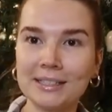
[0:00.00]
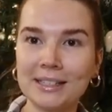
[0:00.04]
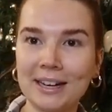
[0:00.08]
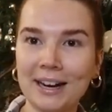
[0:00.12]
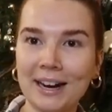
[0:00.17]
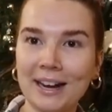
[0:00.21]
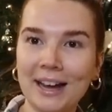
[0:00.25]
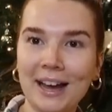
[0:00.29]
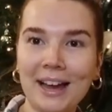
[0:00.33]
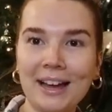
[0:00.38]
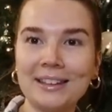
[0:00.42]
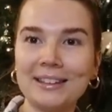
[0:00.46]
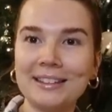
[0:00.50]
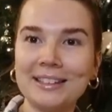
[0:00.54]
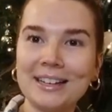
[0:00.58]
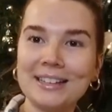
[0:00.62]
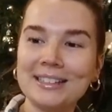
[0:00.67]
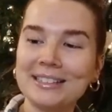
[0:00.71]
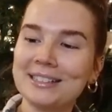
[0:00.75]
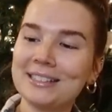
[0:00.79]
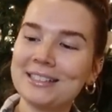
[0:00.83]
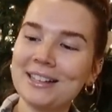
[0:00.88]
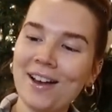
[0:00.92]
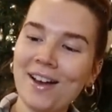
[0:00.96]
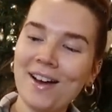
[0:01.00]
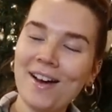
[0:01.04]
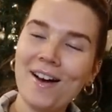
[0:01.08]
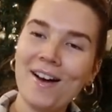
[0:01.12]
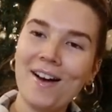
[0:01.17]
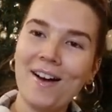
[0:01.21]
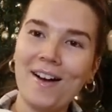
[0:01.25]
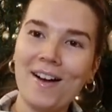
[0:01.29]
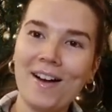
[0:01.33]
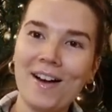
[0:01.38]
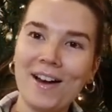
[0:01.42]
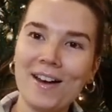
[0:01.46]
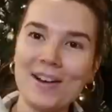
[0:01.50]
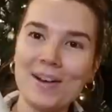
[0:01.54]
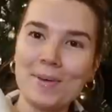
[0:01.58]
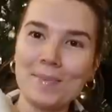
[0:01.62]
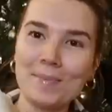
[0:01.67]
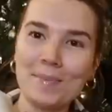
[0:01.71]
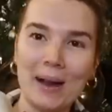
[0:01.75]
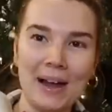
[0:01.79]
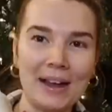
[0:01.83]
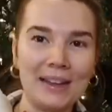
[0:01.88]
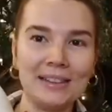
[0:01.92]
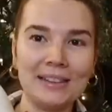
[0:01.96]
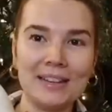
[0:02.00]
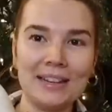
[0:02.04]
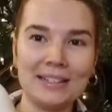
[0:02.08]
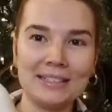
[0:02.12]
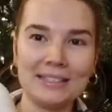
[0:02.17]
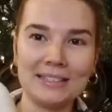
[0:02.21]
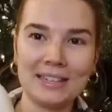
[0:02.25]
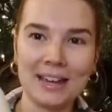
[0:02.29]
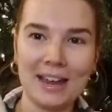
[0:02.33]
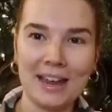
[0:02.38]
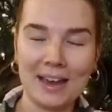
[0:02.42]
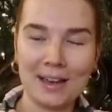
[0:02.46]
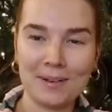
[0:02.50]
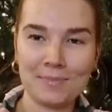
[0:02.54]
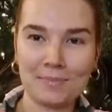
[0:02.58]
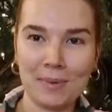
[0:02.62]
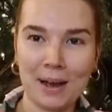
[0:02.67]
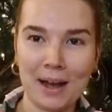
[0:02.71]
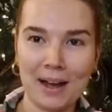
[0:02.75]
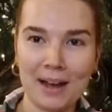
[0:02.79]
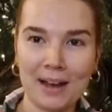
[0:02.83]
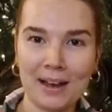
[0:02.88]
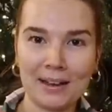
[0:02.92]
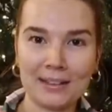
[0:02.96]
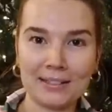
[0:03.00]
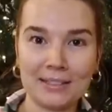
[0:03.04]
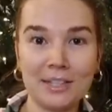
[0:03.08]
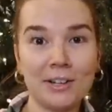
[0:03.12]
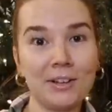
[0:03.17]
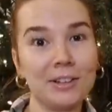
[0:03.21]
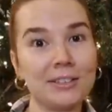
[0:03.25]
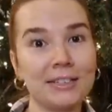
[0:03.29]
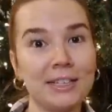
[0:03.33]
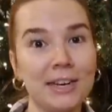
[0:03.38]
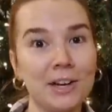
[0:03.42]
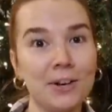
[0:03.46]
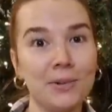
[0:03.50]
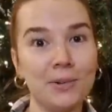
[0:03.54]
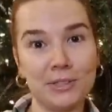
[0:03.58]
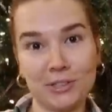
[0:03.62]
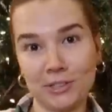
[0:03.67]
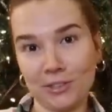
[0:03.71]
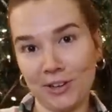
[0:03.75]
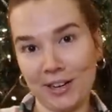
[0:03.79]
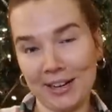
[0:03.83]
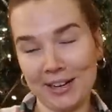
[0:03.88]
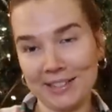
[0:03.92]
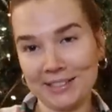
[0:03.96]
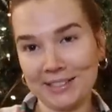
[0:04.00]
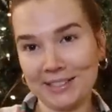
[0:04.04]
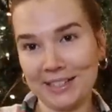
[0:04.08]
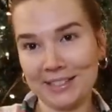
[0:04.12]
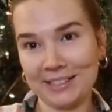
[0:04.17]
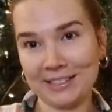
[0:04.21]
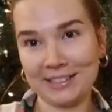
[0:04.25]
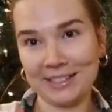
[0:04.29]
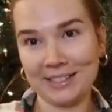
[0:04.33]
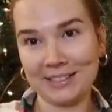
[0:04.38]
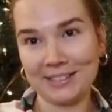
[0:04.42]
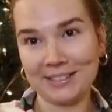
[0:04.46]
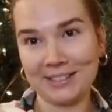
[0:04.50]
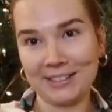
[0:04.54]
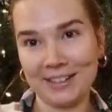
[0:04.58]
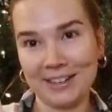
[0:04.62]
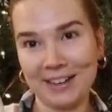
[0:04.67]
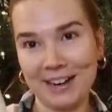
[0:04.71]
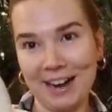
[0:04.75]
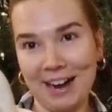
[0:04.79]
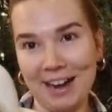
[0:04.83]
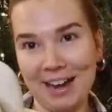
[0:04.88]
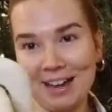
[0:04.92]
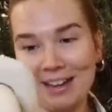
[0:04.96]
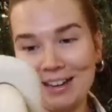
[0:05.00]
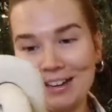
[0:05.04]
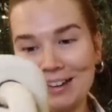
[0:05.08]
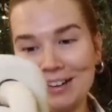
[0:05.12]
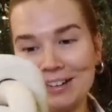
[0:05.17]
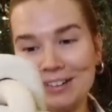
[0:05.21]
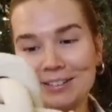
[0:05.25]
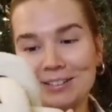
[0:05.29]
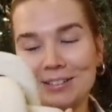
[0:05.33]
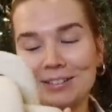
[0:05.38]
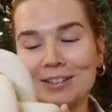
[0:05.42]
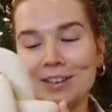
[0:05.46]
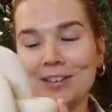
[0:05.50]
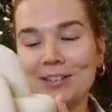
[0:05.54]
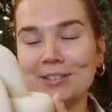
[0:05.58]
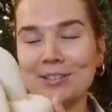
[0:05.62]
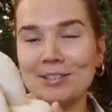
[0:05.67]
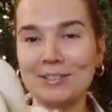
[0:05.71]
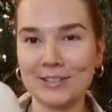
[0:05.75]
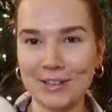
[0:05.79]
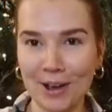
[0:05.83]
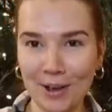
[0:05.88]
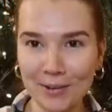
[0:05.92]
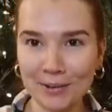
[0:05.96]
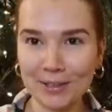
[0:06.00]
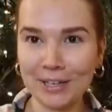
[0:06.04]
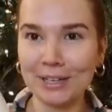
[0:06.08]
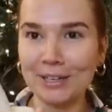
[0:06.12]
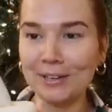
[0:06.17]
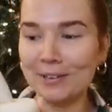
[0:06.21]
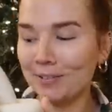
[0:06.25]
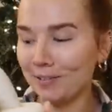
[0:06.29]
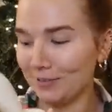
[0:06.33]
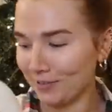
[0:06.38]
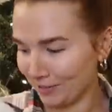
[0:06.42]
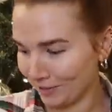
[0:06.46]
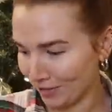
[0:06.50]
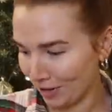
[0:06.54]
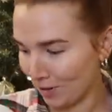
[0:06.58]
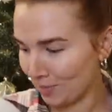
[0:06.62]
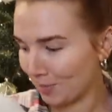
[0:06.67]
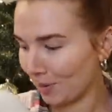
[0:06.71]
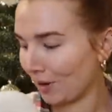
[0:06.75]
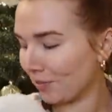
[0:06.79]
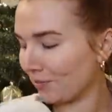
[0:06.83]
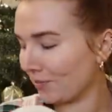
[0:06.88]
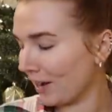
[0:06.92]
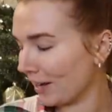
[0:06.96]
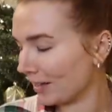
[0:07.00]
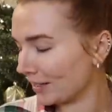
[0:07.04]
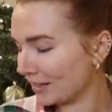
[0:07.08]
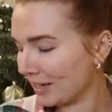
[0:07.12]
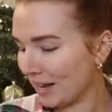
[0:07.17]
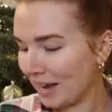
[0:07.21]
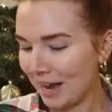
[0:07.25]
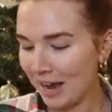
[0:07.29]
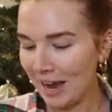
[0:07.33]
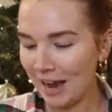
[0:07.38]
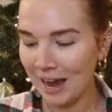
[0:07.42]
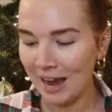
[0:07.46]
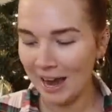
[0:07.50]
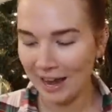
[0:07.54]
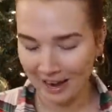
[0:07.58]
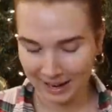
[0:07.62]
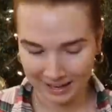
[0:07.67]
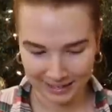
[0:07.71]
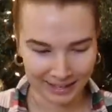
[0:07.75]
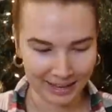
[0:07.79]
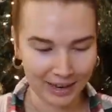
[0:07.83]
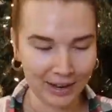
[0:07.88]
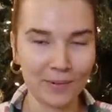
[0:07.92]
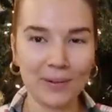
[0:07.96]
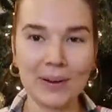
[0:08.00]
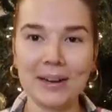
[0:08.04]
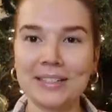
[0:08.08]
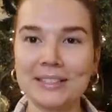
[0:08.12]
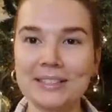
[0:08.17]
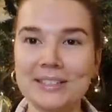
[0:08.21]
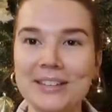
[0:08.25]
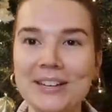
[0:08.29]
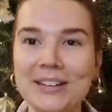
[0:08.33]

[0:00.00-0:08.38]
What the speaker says: And I had this on my list, and my Secret Santa was Grace, his sister, and it is so cute and so perfect, and I can't wait